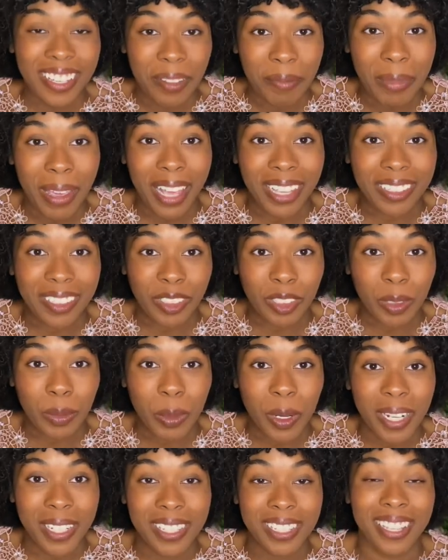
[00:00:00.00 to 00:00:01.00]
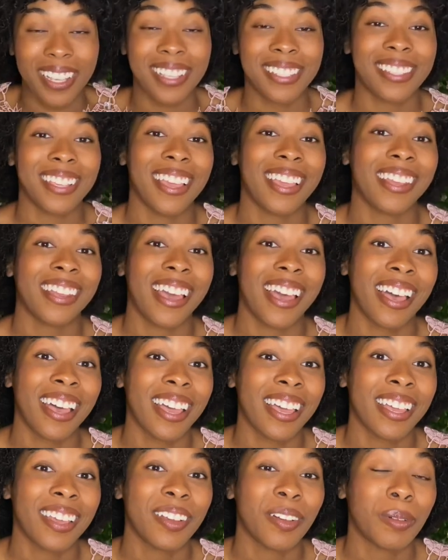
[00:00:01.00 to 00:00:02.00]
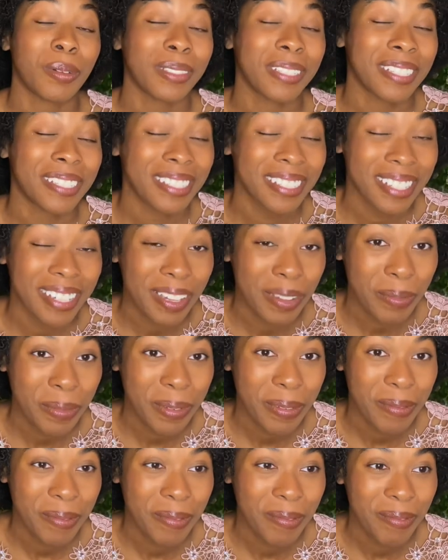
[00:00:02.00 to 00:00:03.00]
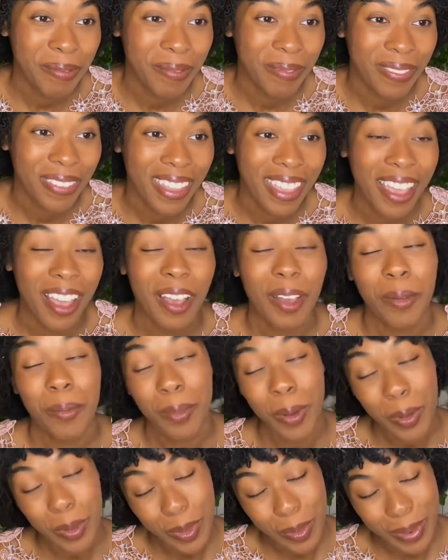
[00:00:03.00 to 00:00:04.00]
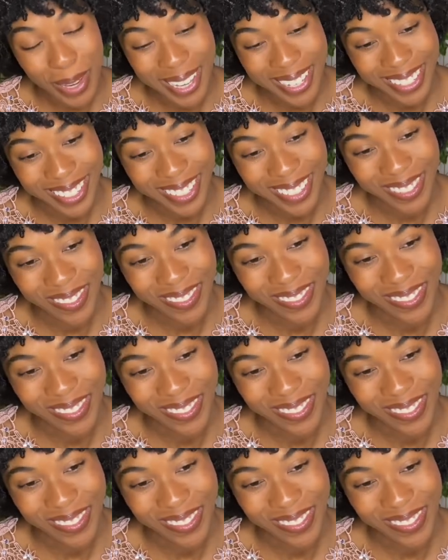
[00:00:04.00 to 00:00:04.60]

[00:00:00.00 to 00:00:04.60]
passenger princess and I was asleep both ways.